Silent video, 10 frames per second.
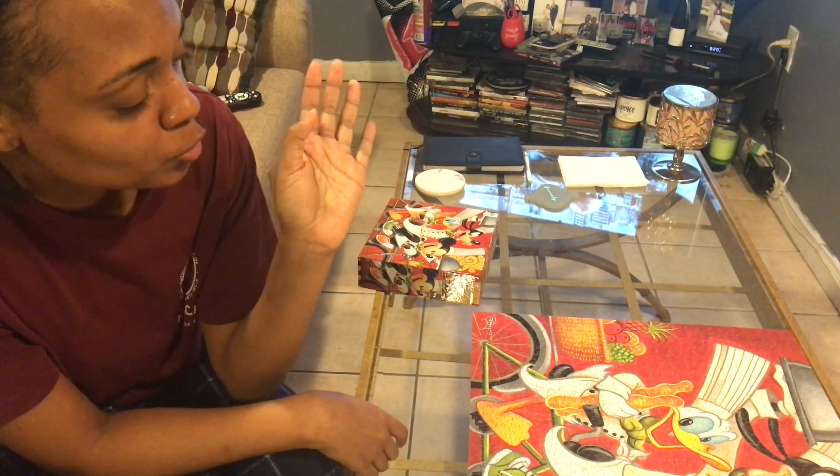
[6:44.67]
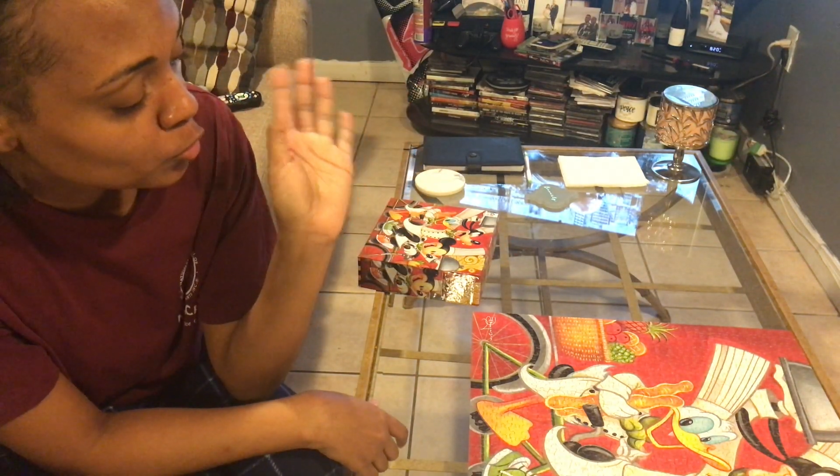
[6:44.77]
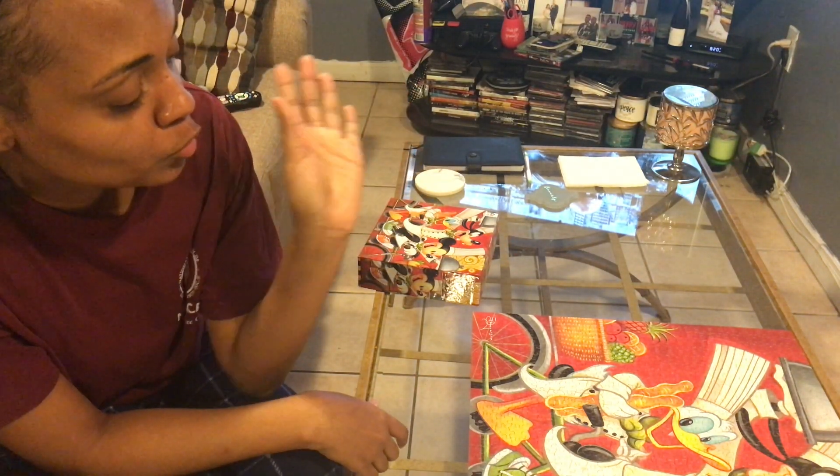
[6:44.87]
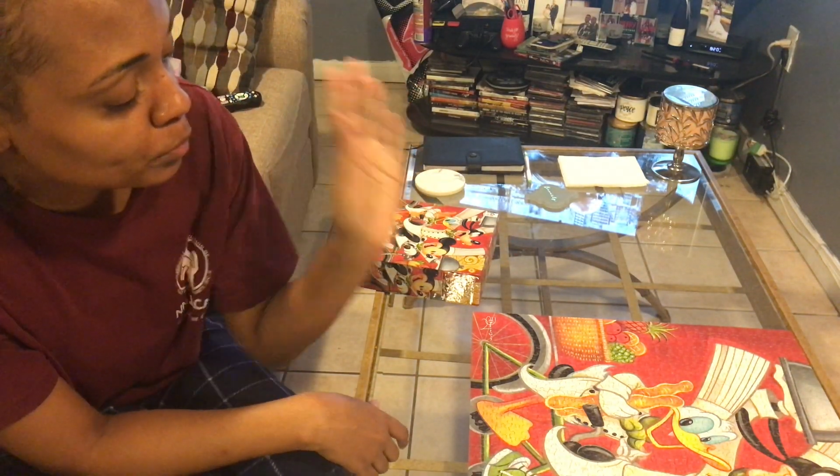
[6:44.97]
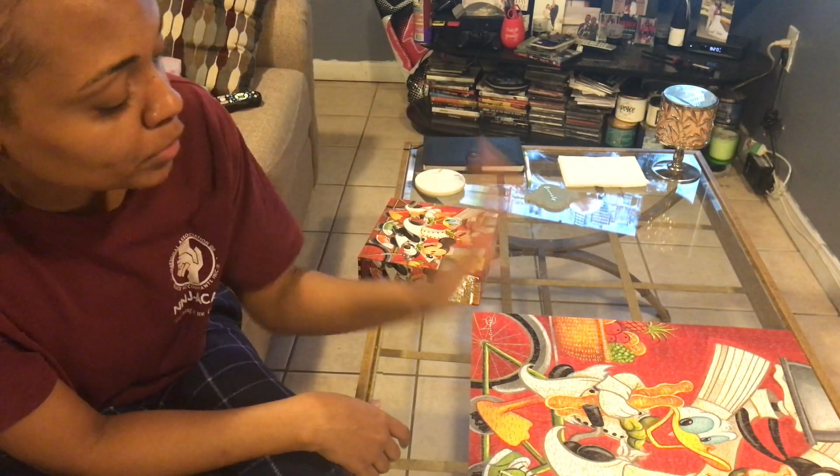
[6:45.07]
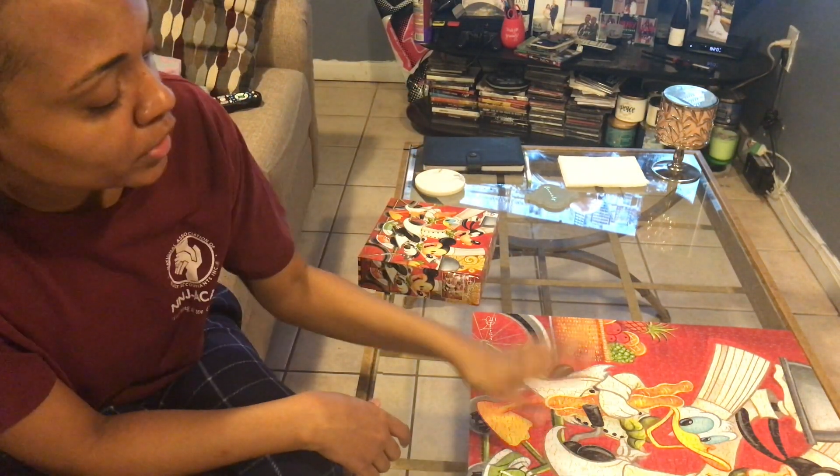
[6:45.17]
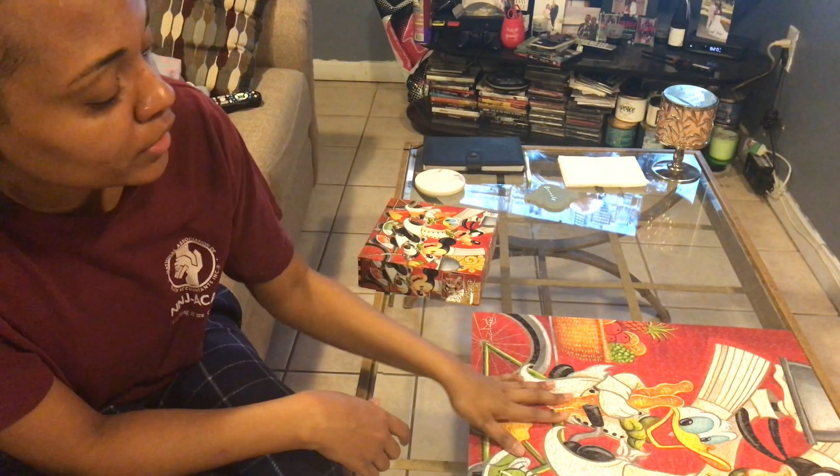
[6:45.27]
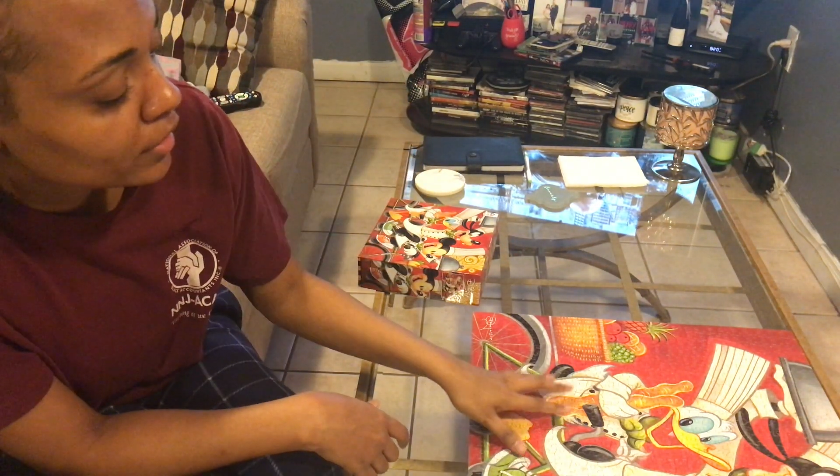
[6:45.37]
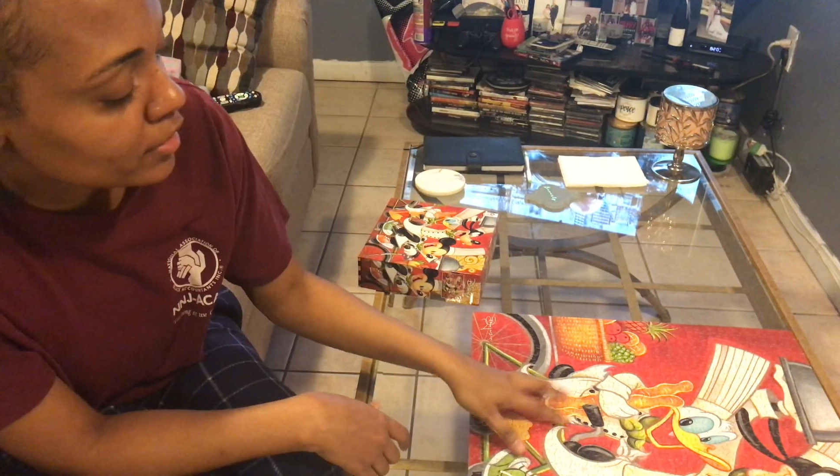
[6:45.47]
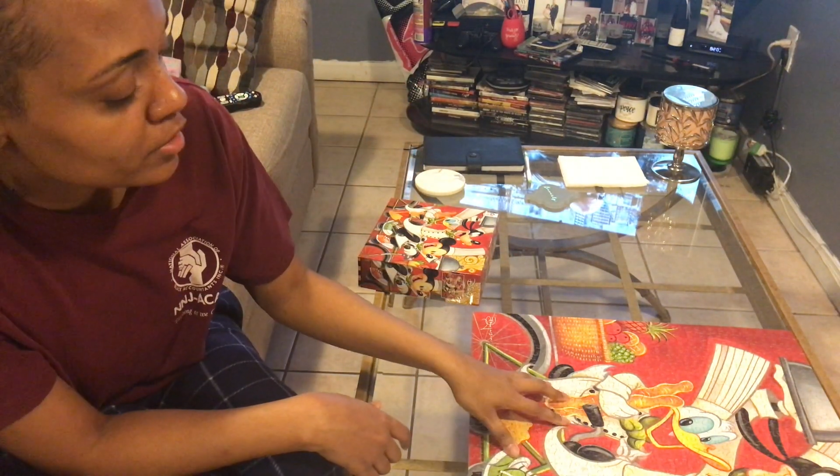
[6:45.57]
to
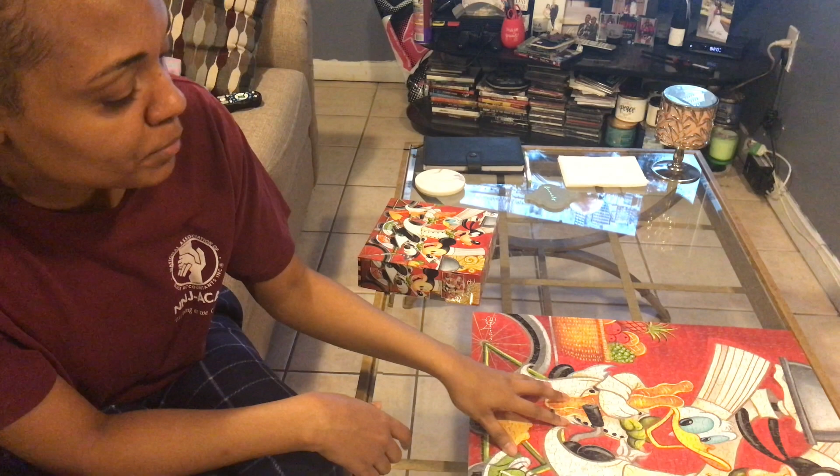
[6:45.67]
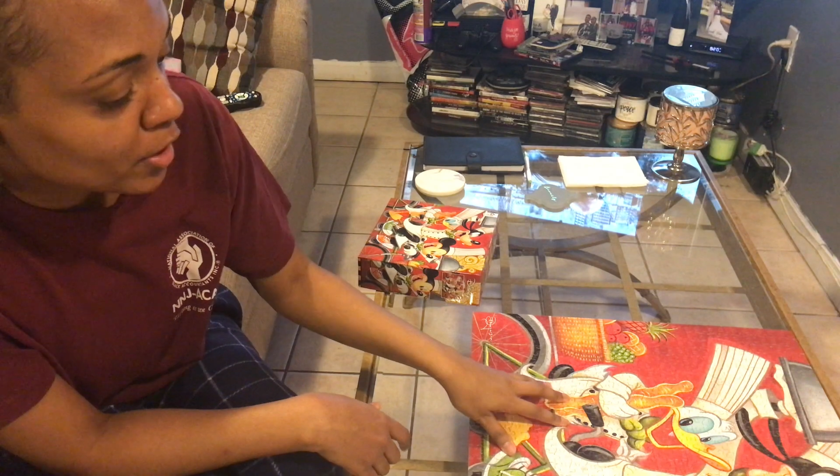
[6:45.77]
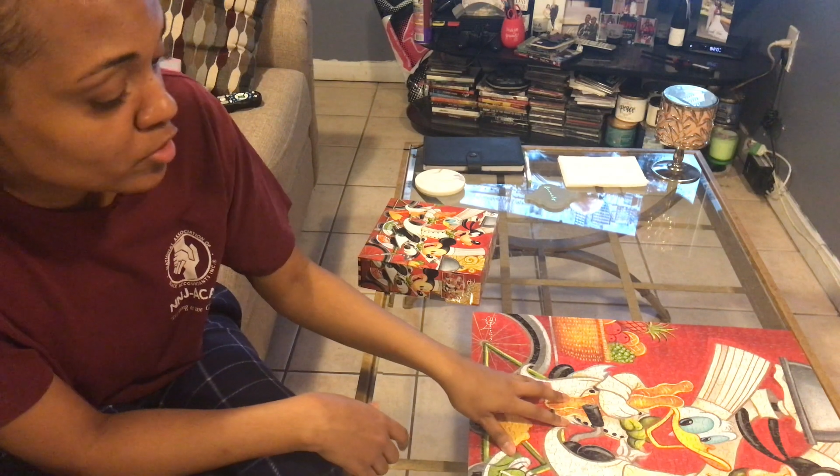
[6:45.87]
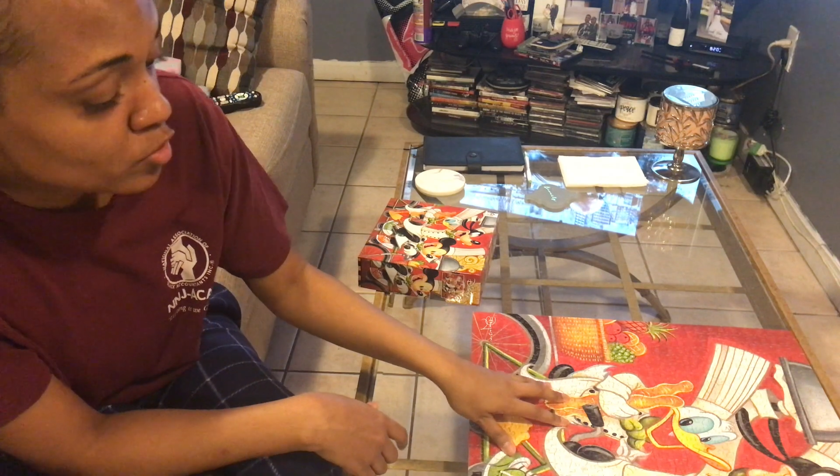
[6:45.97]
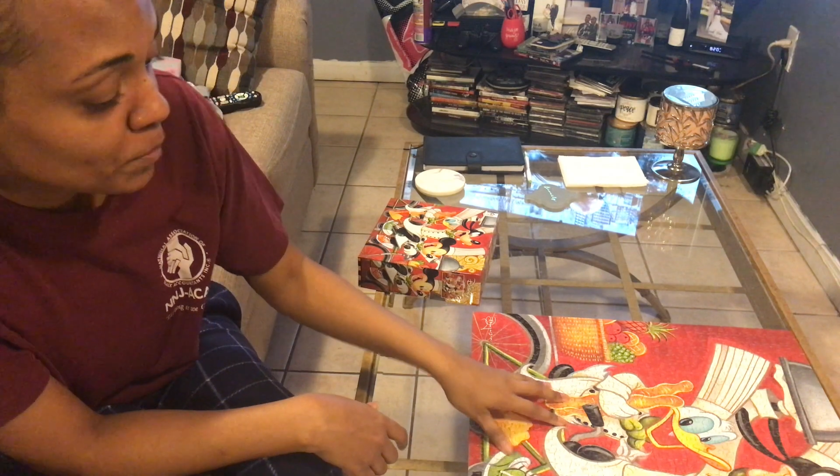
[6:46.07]
put this puzzle